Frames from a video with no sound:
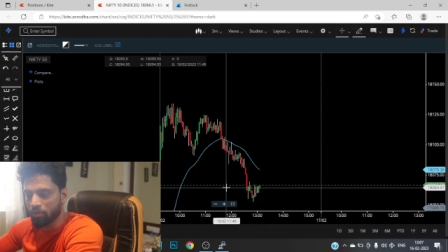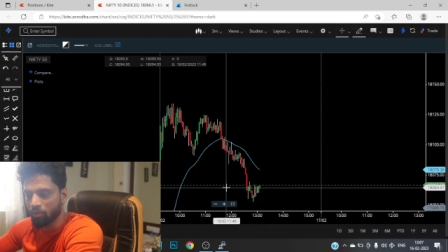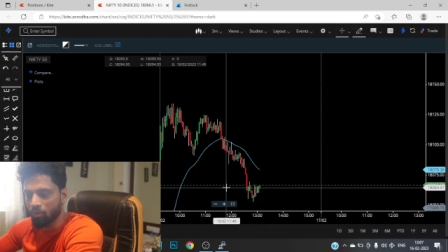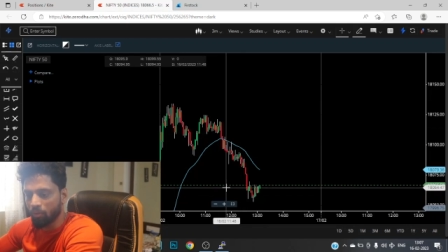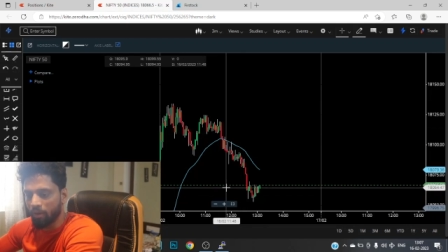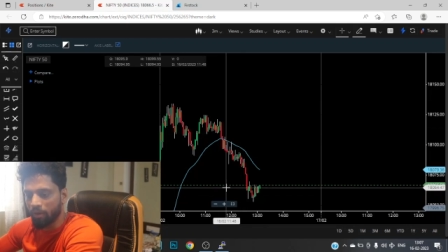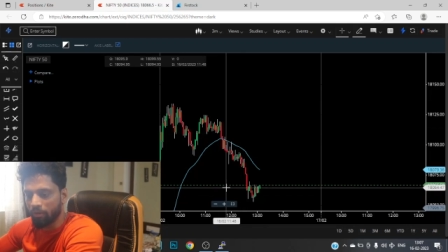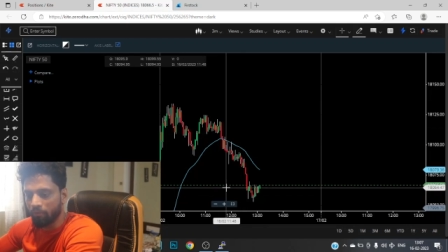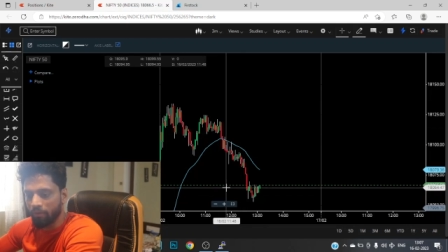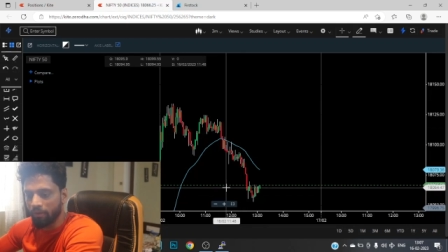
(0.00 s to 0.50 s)

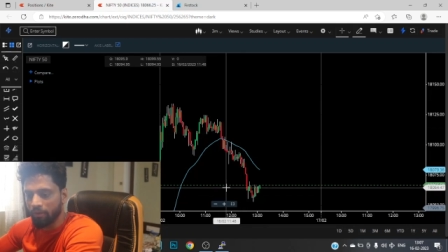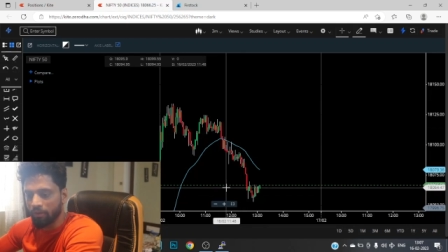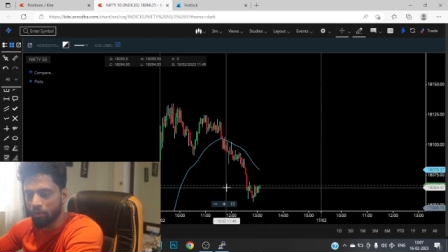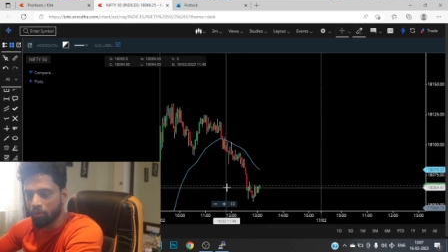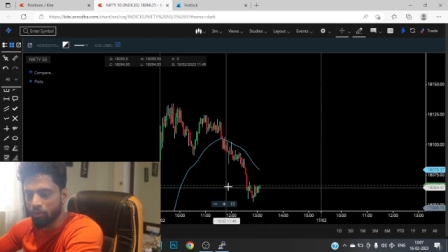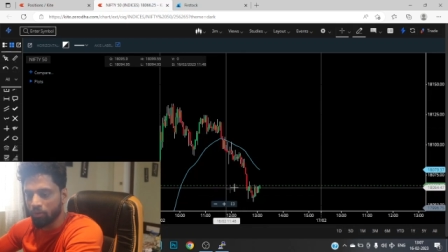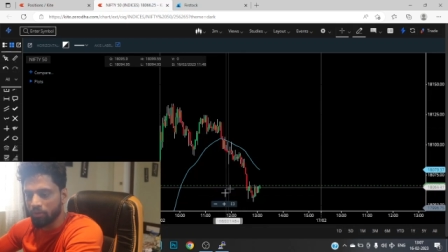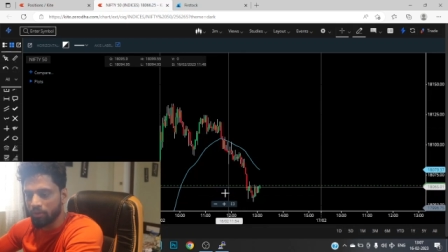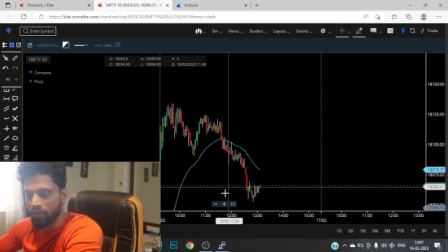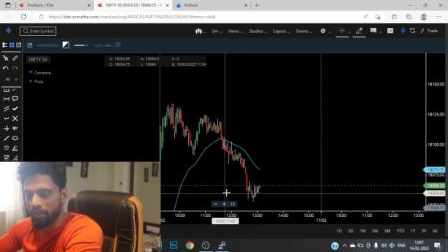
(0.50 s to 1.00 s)
And when the
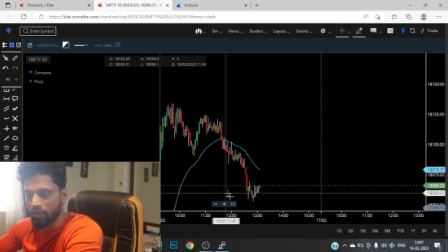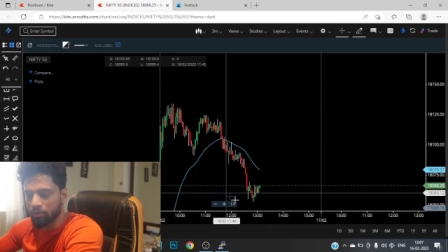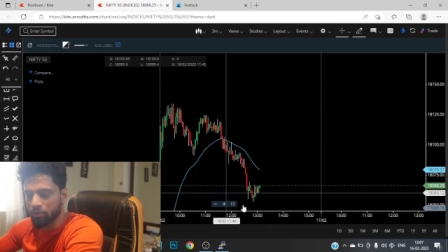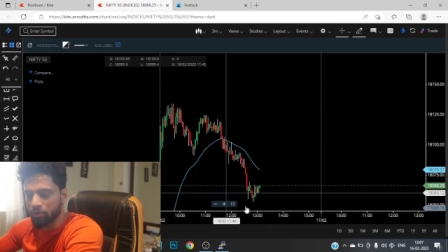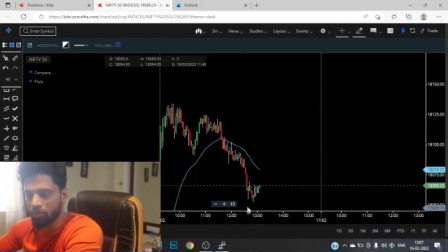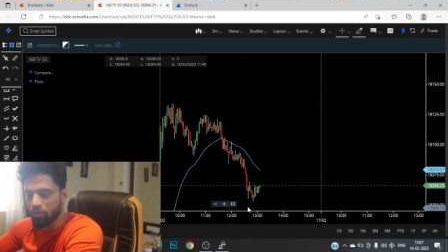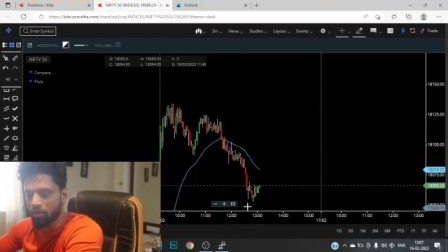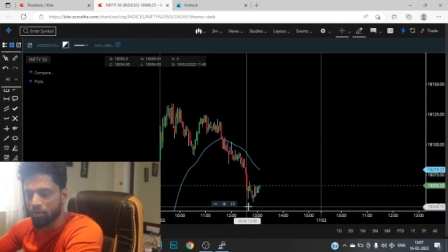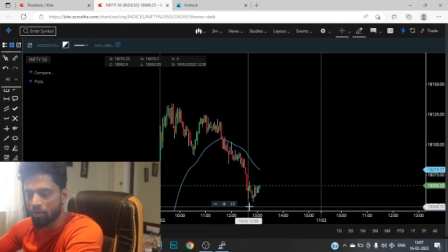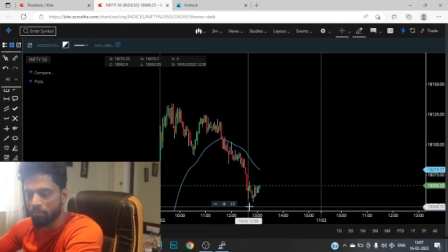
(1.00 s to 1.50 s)
day's low
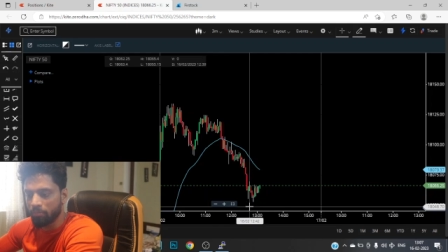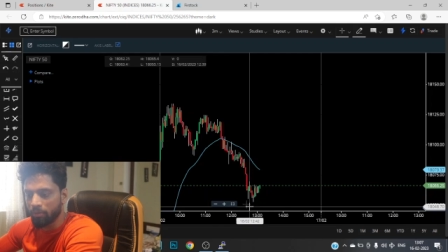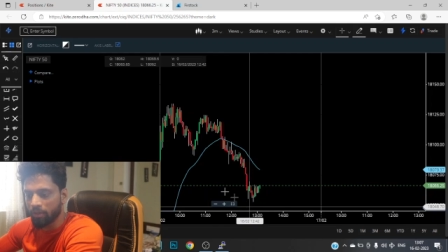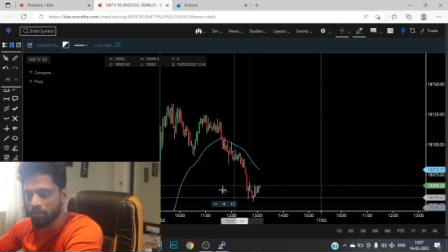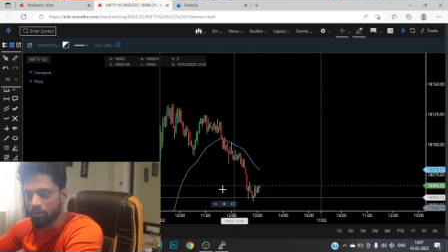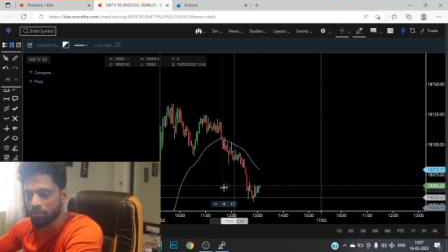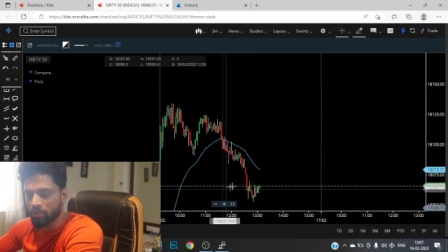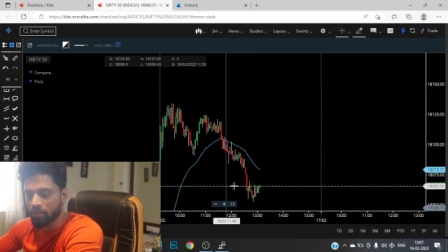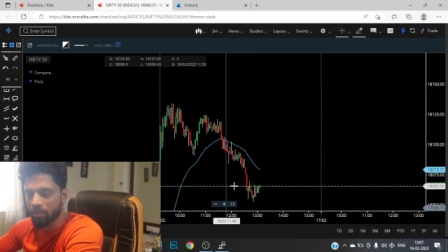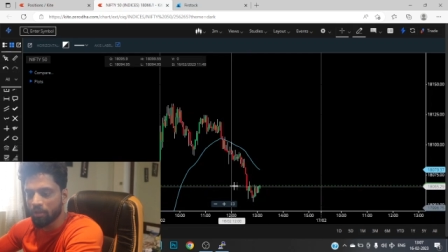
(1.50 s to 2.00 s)
got breached,
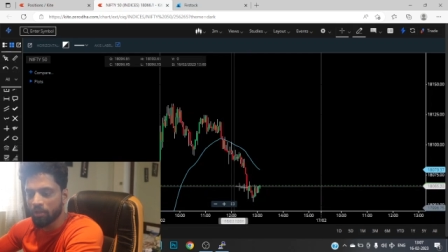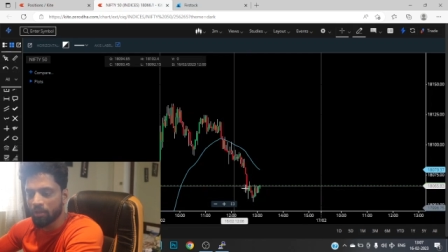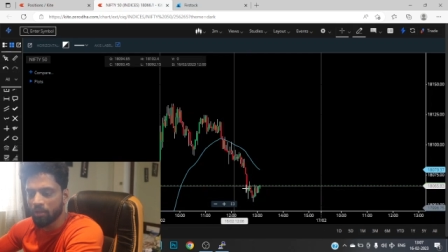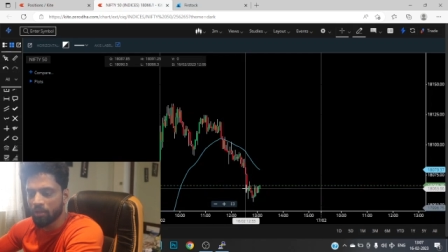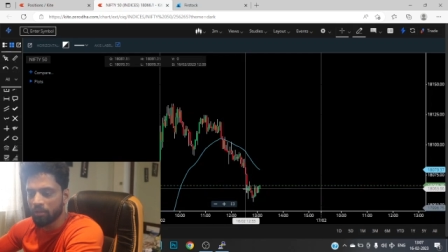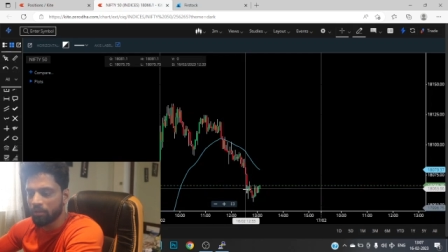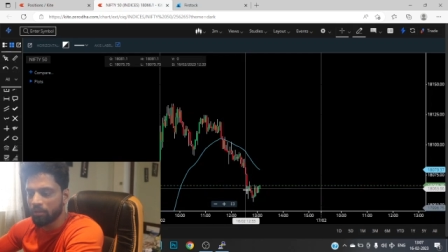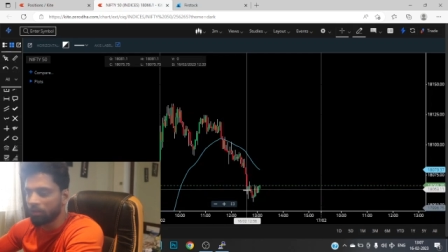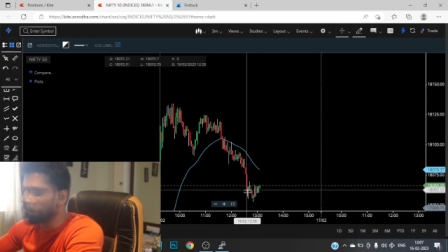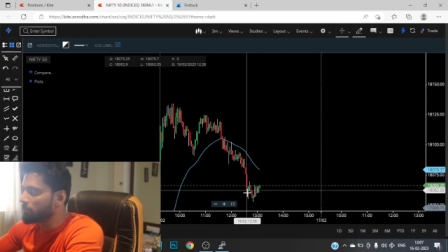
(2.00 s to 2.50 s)

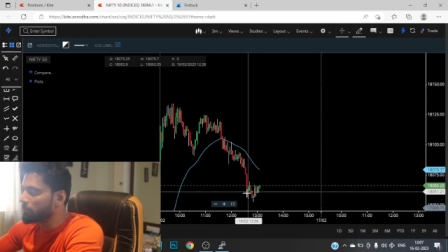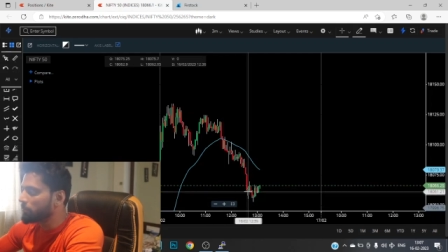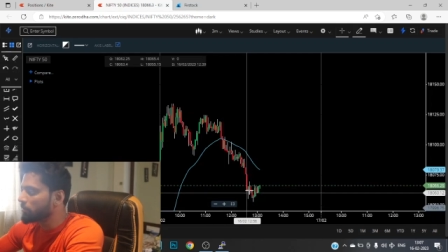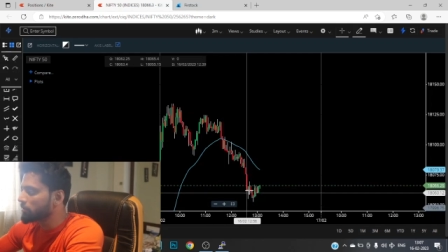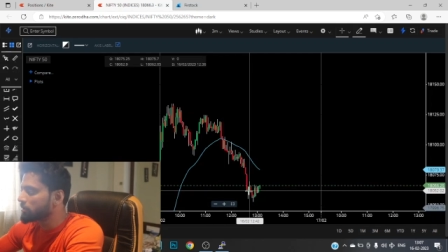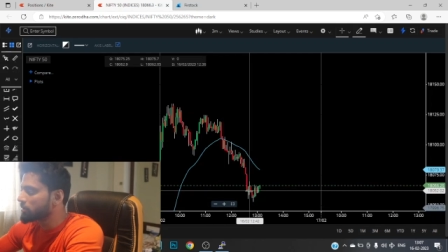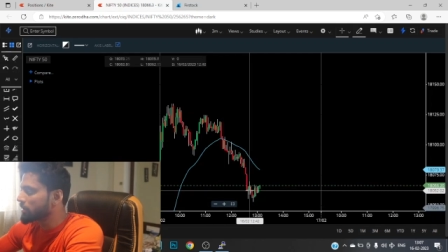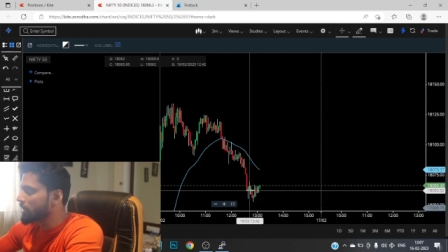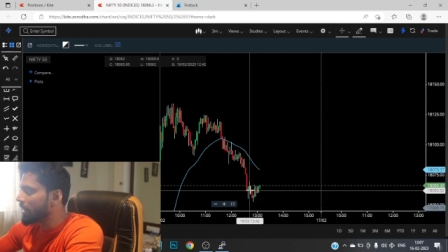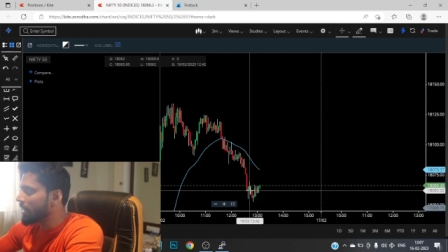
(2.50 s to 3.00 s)
the puts
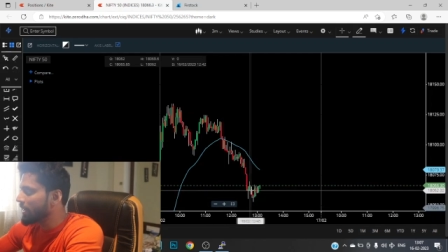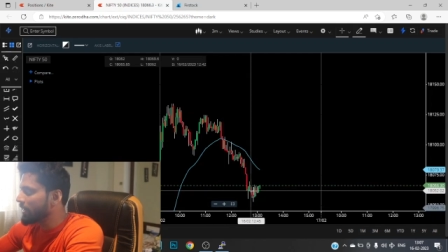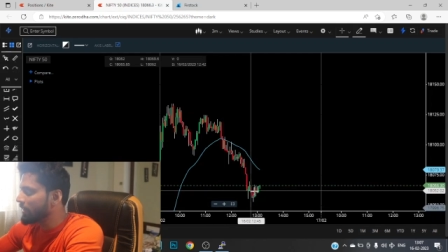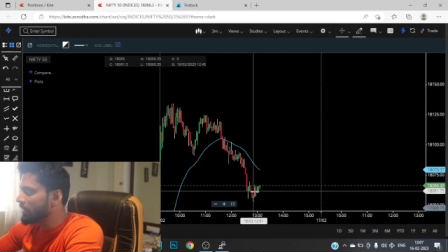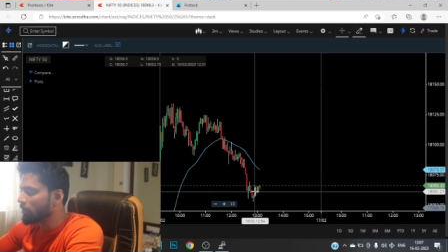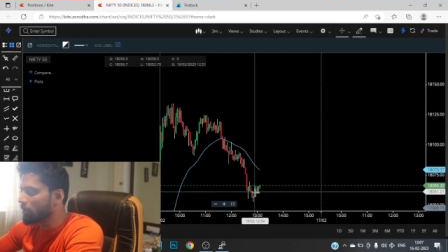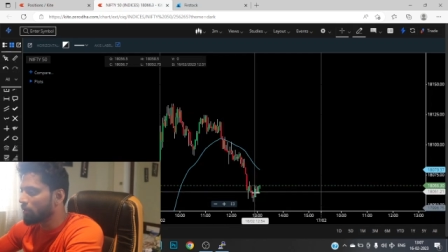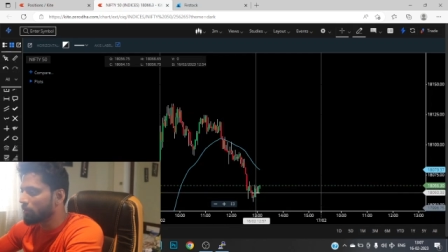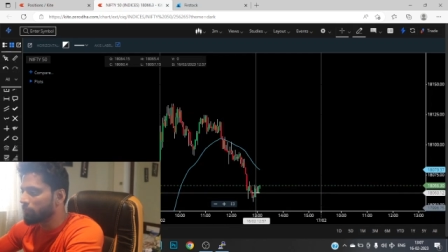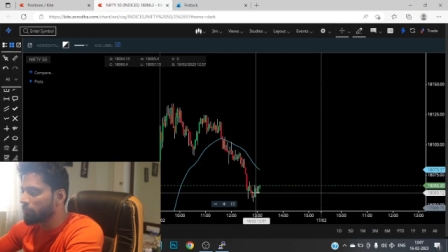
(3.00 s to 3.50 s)
kind
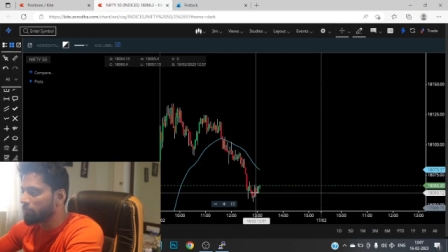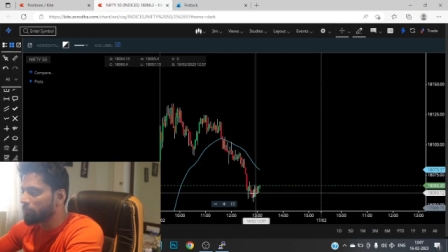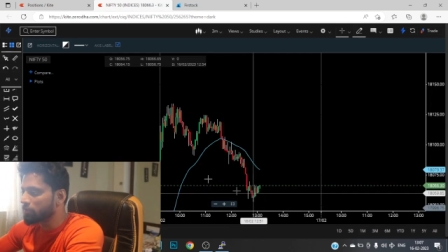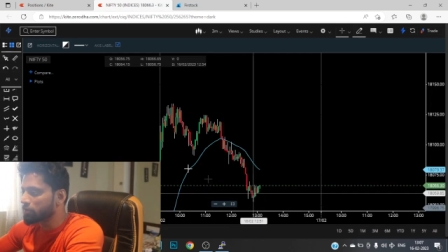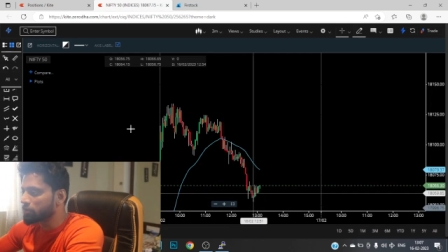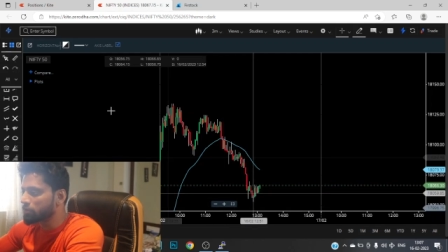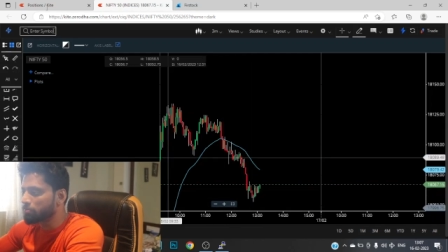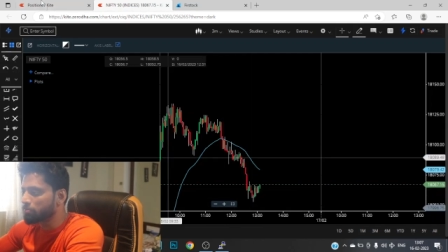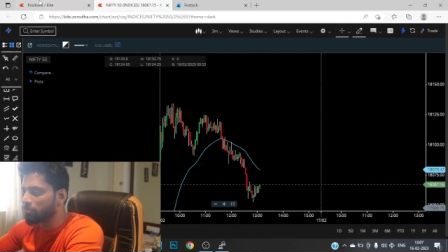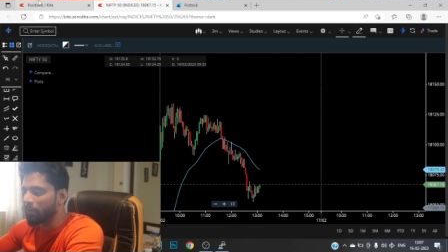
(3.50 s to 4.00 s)
of
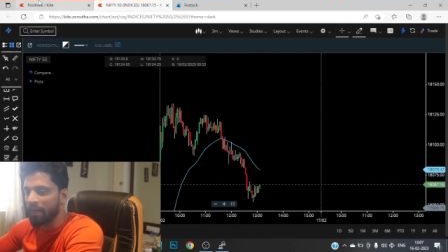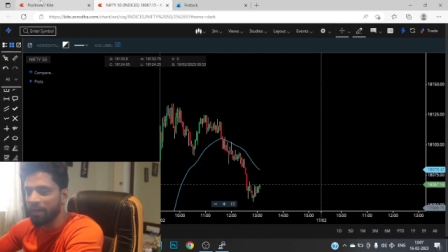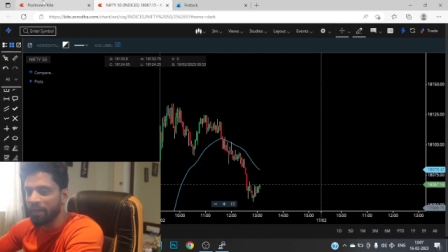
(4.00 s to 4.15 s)
spiked.